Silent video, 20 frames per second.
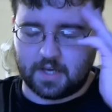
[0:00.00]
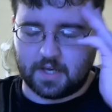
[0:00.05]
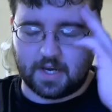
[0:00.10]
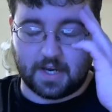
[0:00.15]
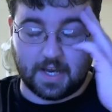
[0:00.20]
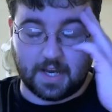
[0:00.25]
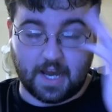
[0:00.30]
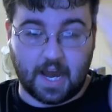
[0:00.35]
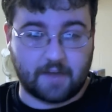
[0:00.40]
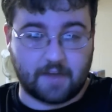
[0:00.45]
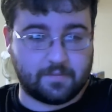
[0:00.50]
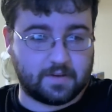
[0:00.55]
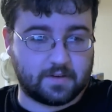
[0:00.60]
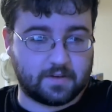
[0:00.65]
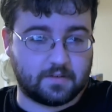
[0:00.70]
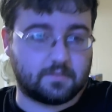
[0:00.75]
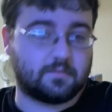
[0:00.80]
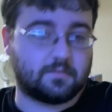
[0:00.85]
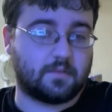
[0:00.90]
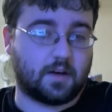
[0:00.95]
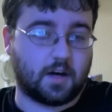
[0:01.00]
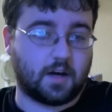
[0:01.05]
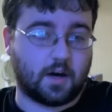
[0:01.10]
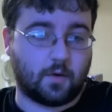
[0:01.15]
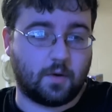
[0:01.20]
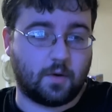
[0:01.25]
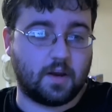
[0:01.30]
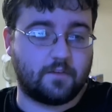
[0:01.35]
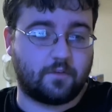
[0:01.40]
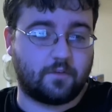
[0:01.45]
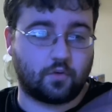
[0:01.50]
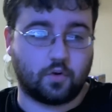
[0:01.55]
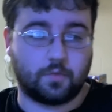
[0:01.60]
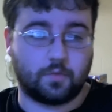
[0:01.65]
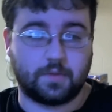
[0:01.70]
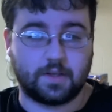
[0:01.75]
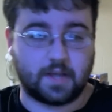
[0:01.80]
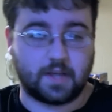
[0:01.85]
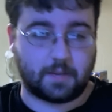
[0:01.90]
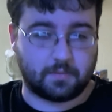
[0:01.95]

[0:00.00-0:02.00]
I've been away for a little bit.